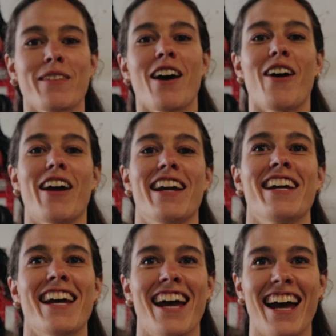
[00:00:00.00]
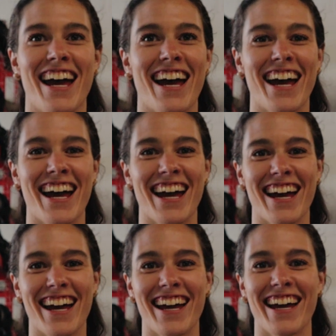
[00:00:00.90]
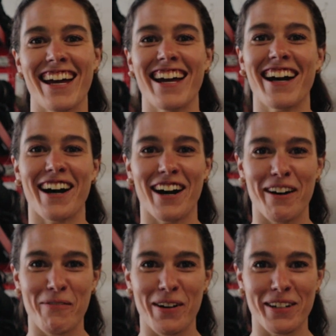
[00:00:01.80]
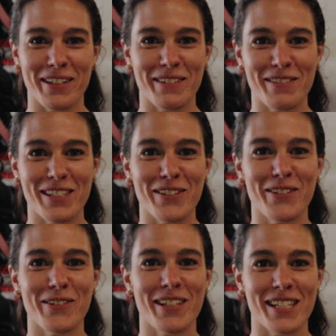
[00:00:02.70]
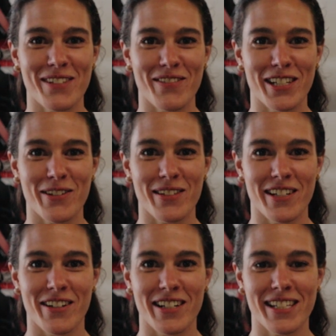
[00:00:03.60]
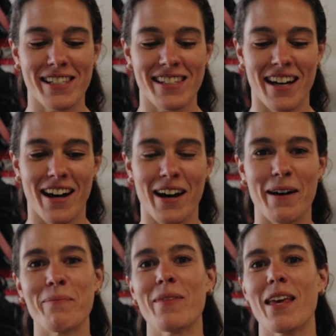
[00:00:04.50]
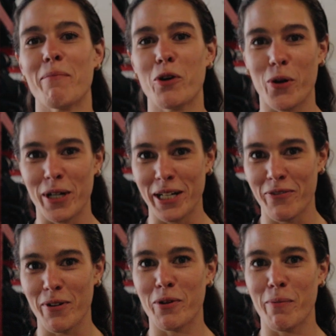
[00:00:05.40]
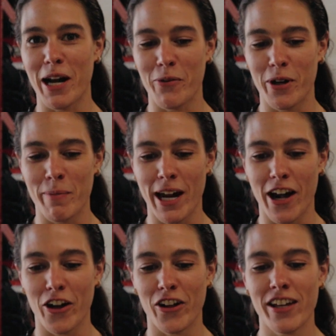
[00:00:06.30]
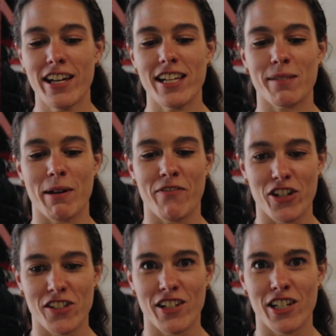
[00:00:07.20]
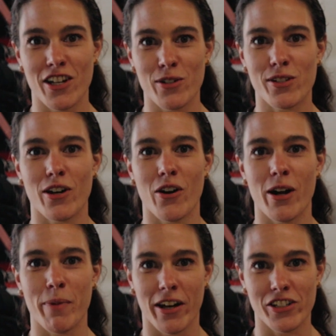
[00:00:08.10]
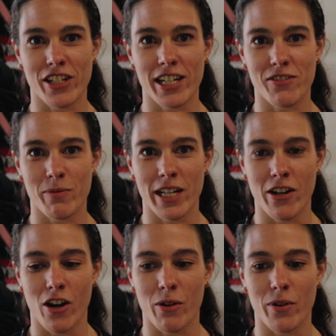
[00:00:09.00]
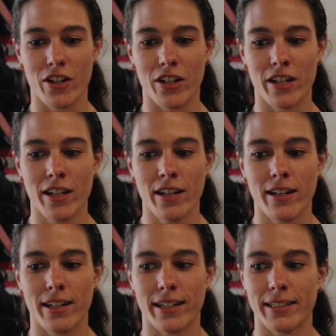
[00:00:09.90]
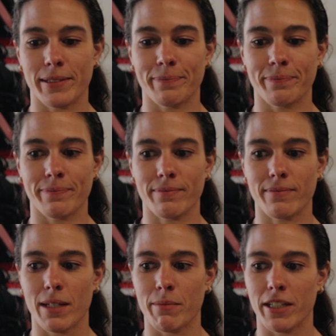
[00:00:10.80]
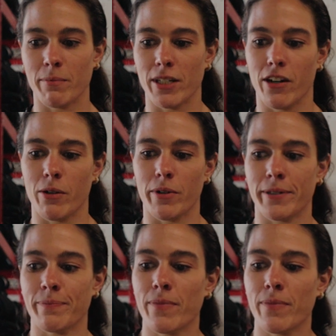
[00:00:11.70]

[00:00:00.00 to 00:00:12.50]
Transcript: Alright, hey, welcome to this video series. Courtney from No Matter What Apparel. It's my first video, so I apologize for being awkward. I'm gonna be awkward.